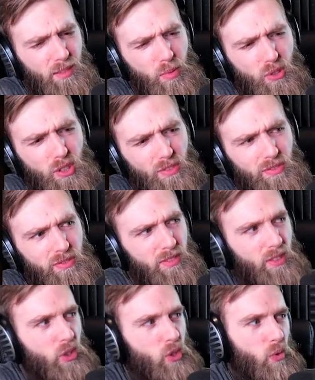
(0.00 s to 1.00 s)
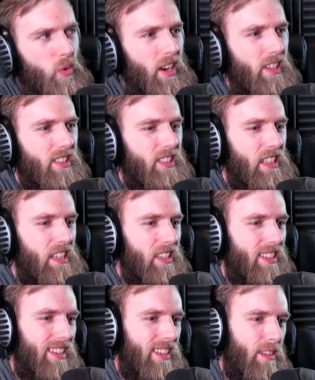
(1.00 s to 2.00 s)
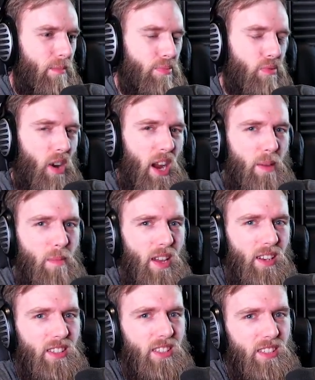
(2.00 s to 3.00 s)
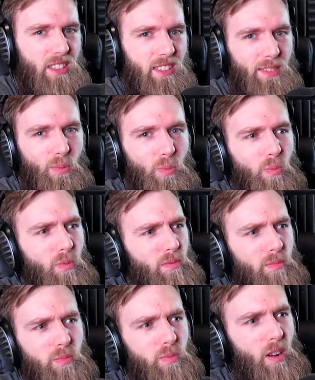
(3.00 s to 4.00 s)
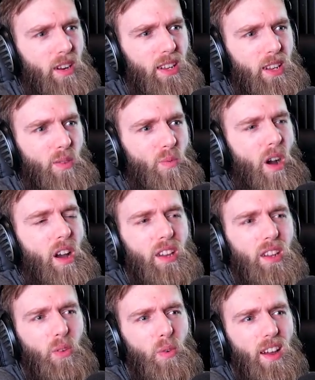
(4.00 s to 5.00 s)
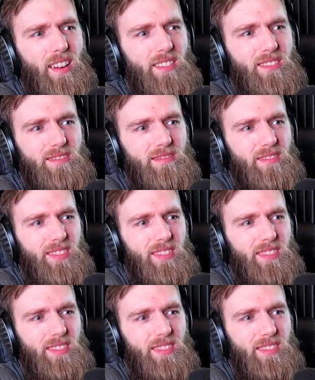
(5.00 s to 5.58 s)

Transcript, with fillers: Bunch of crazy primates running and walking around.